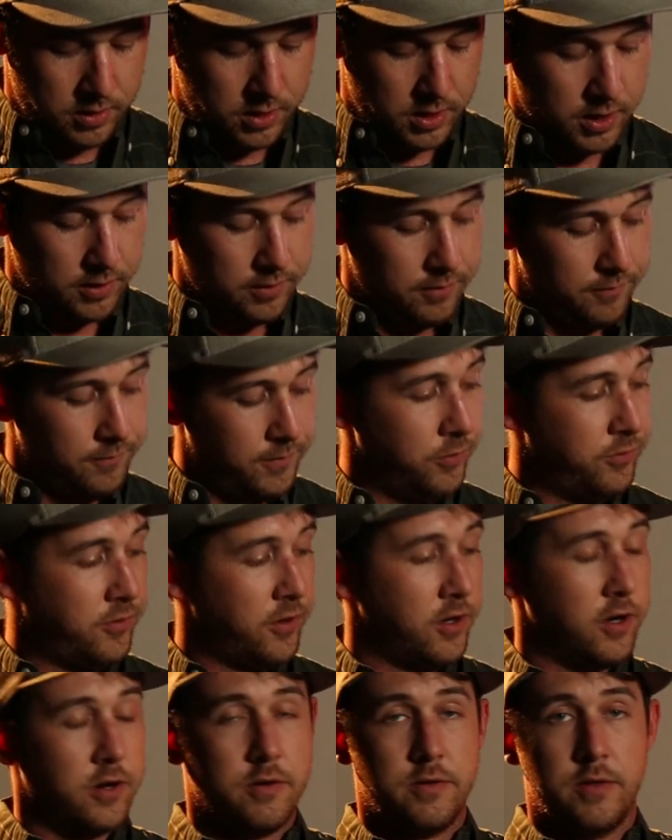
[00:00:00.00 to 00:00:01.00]
uh, the
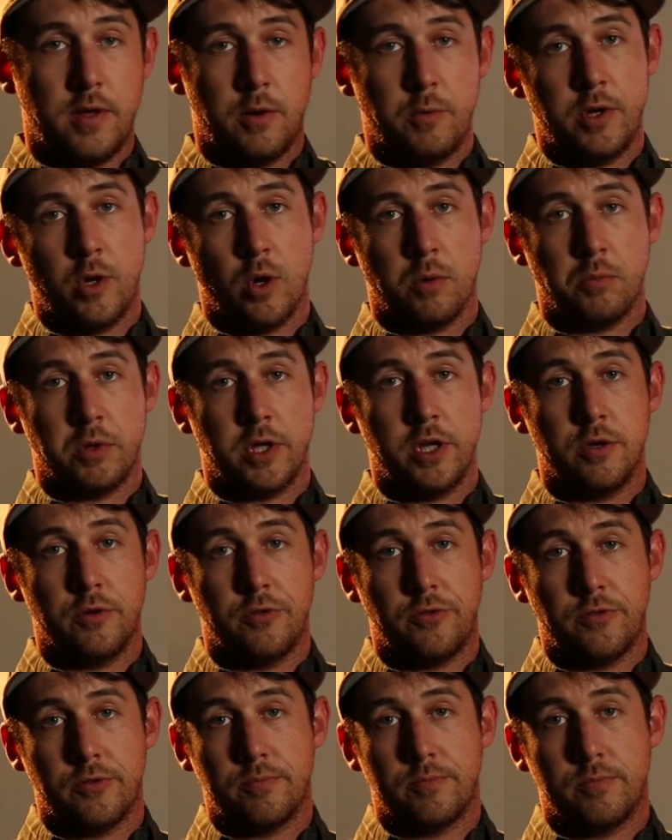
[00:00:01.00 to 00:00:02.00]
filter that we normally
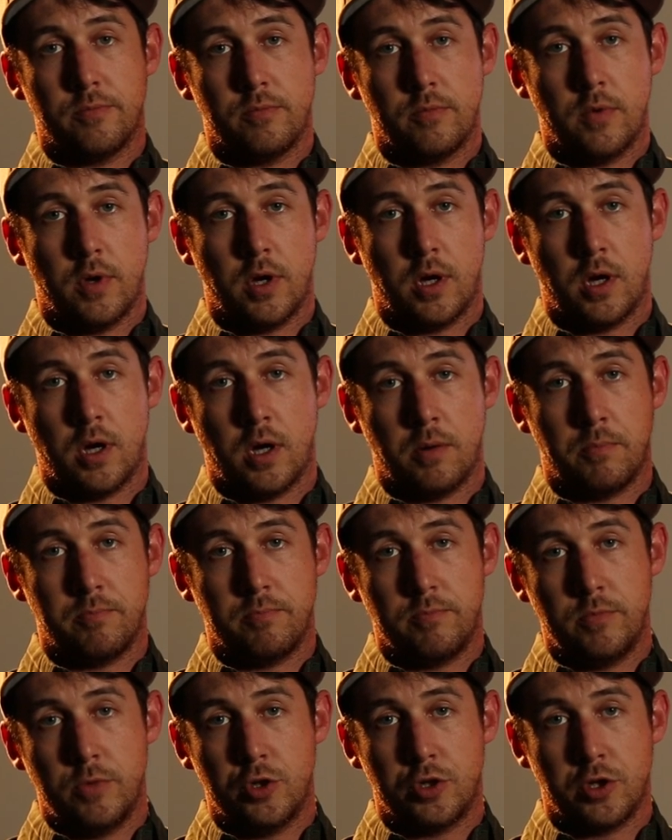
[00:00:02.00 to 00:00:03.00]
use. Um,
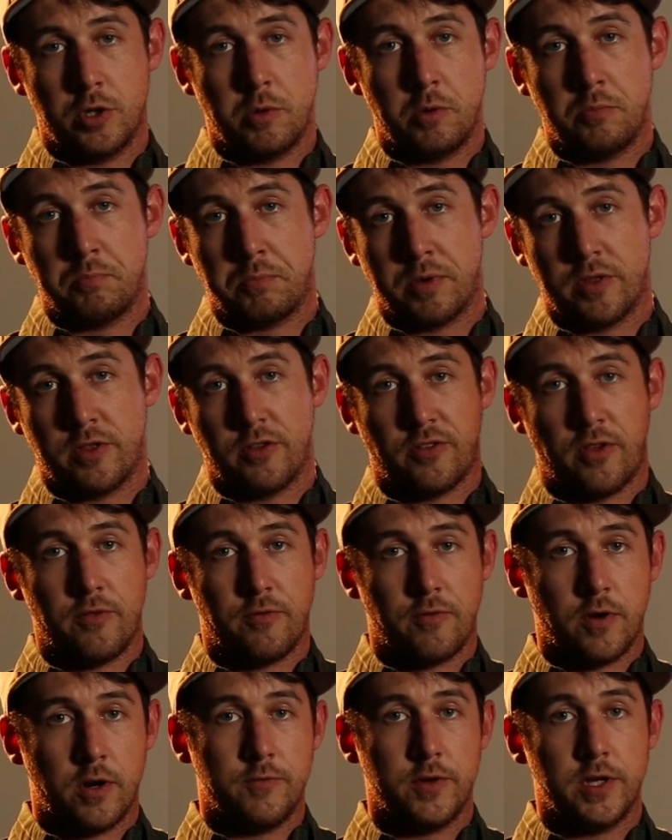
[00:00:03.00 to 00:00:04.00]
usually we put this on
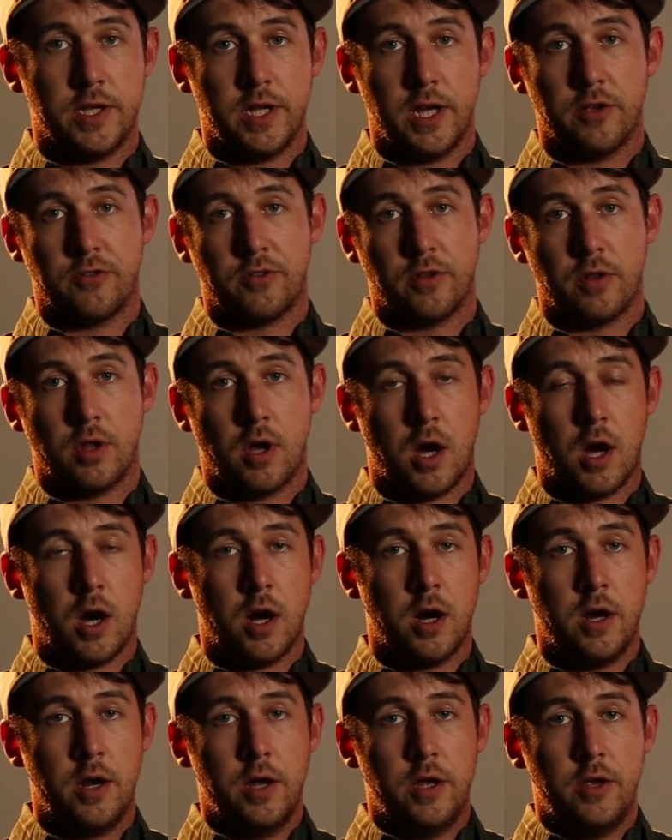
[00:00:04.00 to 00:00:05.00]
the front of a
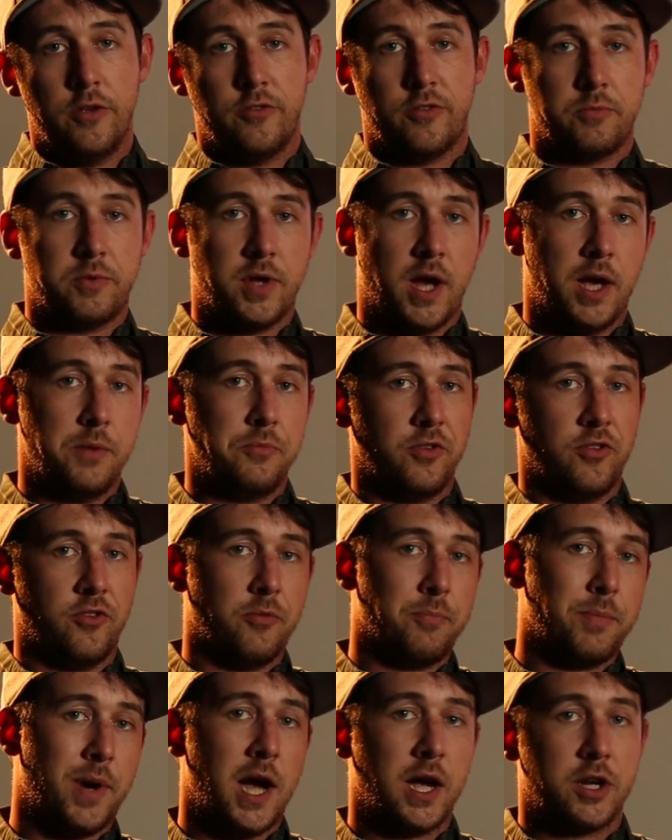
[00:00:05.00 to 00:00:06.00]
DSLR. Sometimes it's
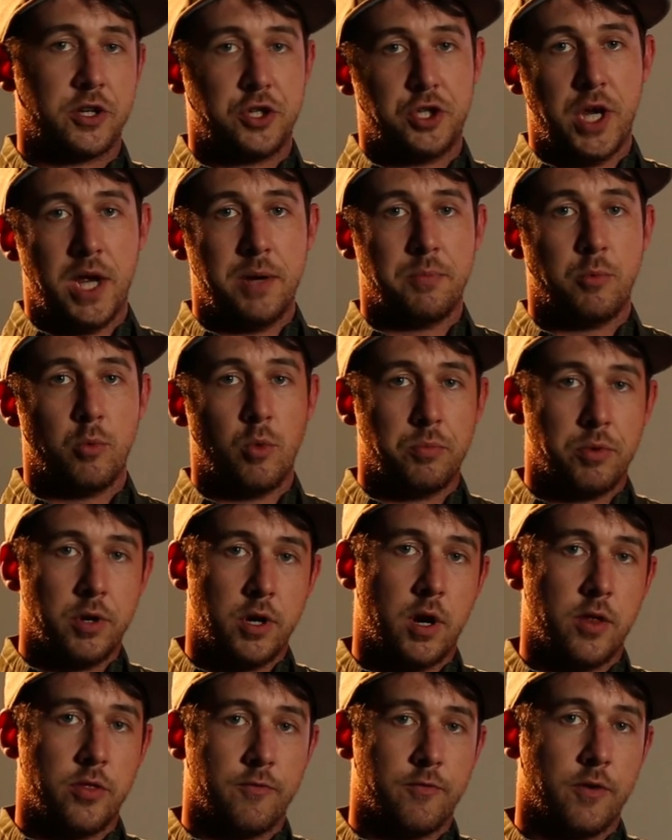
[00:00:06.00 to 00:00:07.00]
a box shape and we'll put
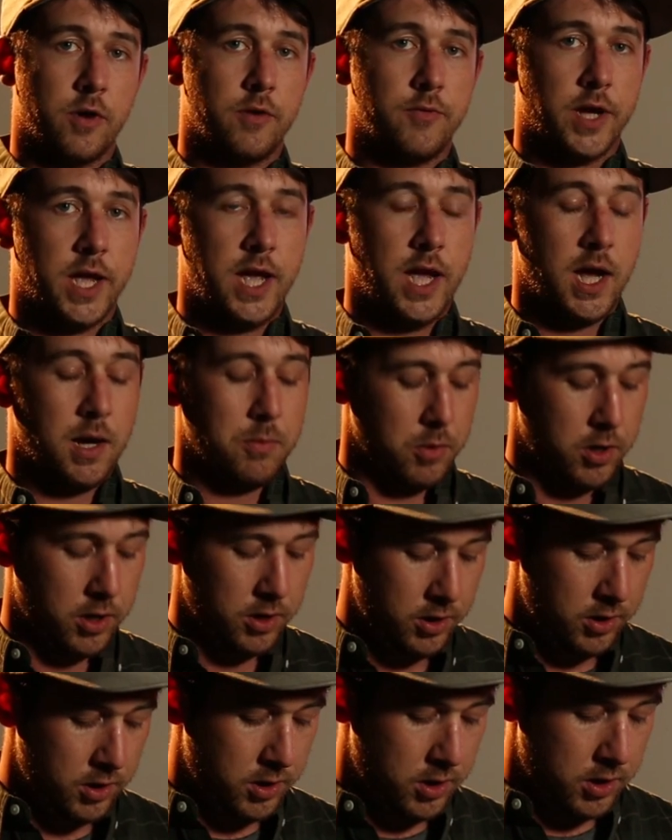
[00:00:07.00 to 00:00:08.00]
it on the front of a camera.